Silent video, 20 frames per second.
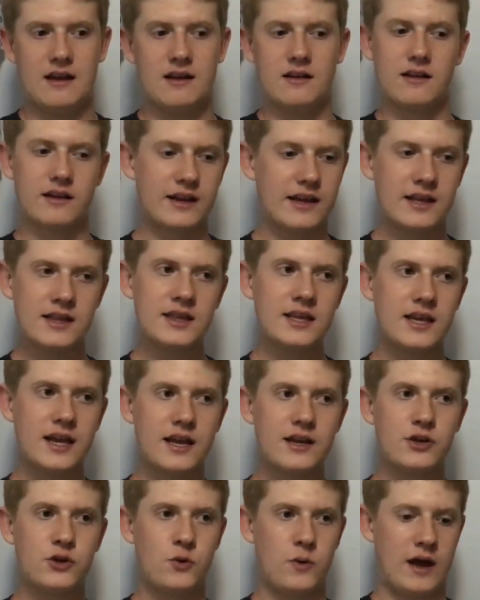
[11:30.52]
Like, in the
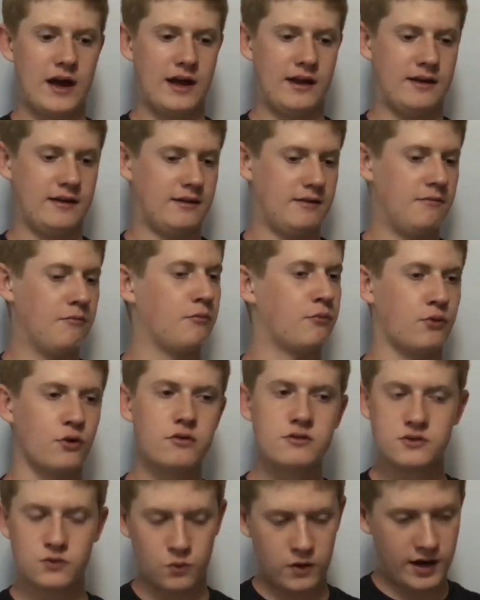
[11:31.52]
end, you had
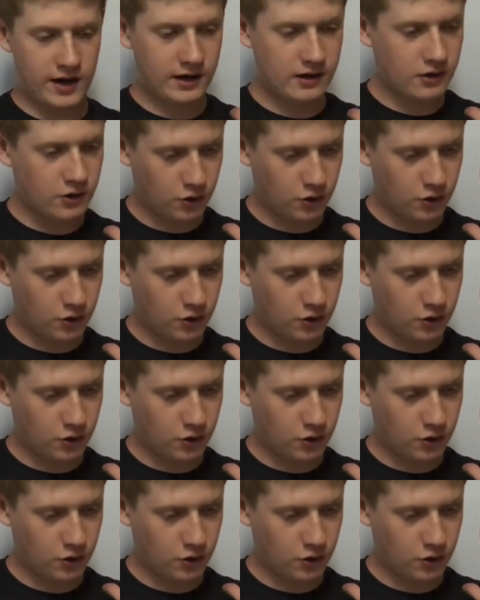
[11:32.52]
Bruce Wayne,